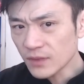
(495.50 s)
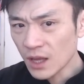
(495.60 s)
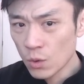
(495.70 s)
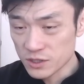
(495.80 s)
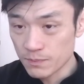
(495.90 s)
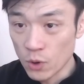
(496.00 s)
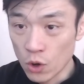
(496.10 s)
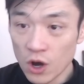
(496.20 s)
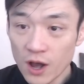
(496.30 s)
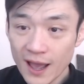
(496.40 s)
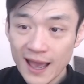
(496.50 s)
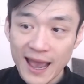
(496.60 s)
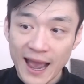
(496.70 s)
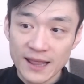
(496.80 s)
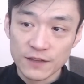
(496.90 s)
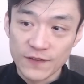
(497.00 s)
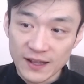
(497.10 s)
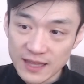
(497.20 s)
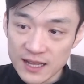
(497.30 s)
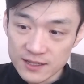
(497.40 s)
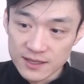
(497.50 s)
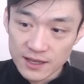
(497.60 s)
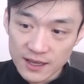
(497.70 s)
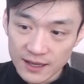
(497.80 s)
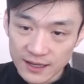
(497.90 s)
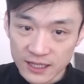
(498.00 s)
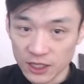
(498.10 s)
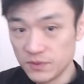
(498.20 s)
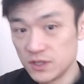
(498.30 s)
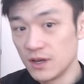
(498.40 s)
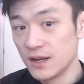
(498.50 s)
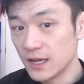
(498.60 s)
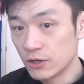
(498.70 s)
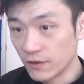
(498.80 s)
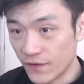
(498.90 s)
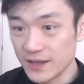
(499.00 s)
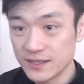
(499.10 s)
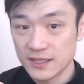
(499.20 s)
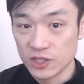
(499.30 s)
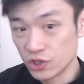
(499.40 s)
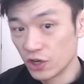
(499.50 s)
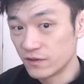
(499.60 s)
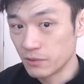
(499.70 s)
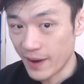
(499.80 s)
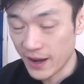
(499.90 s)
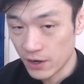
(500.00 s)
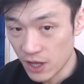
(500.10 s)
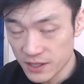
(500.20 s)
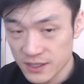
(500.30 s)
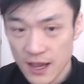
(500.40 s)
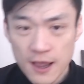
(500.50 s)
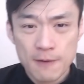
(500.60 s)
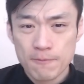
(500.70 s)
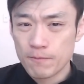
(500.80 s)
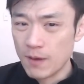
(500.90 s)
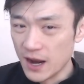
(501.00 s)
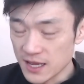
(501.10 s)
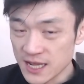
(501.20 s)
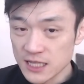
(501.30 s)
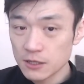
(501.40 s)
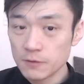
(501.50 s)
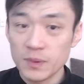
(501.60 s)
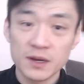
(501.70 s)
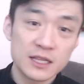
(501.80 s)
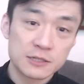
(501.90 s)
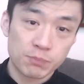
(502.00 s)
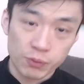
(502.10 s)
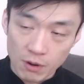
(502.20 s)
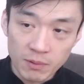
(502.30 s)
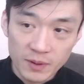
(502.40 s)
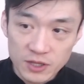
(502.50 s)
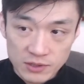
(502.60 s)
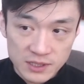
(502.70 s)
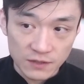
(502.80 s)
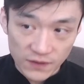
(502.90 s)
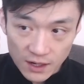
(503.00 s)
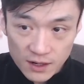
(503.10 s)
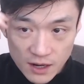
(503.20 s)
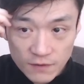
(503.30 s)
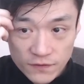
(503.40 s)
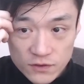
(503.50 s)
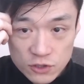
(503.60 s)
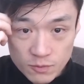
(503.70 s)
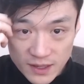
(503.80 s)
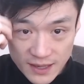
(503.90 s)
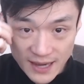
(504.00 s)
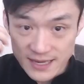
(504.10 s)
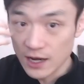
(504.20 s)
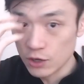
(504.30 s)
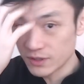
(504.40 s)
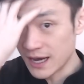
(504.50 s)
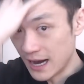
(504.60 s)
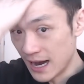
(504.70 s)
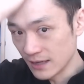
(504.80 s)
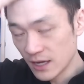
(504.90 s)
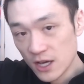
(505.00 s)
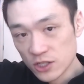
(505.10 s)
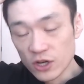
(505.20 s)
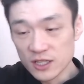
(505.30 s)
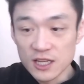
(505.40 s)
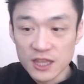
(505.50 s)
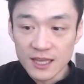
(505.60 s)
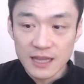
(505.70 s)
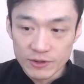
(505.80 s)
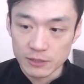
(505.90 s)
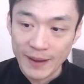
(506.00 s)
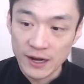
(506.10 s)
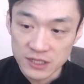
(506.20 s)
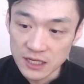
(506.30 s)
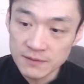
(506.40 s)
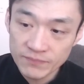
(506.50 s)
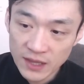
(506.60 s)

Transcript: was poor, and the fact that he clipped Nick on the face deserved to be penalized. But in his opinion, it's probably not severe enough to be a yellow card. So he did think that was a penalty